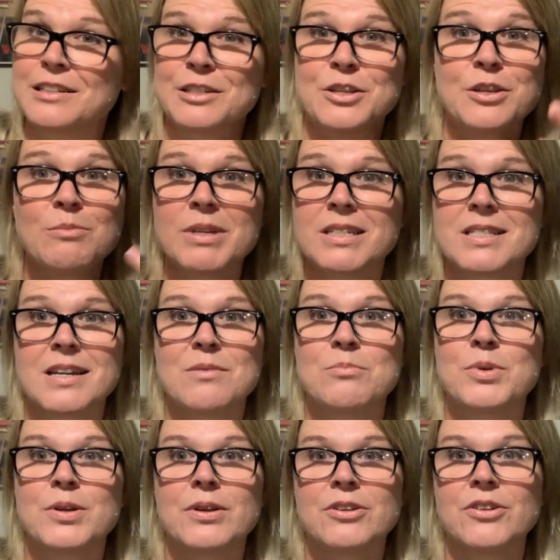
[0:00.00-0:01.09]
you can mix it up and
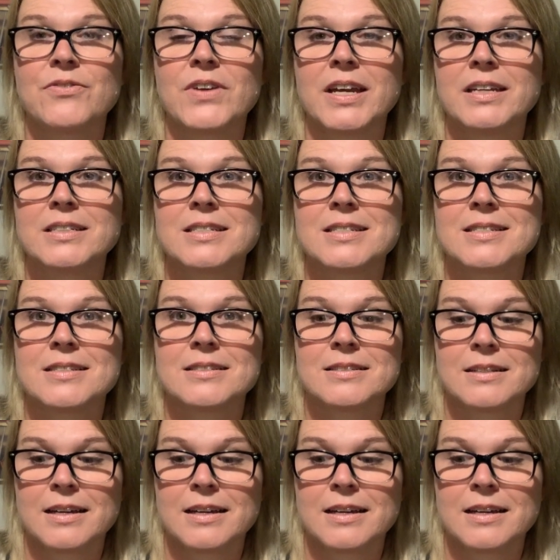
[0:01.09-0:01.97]
put it on your face.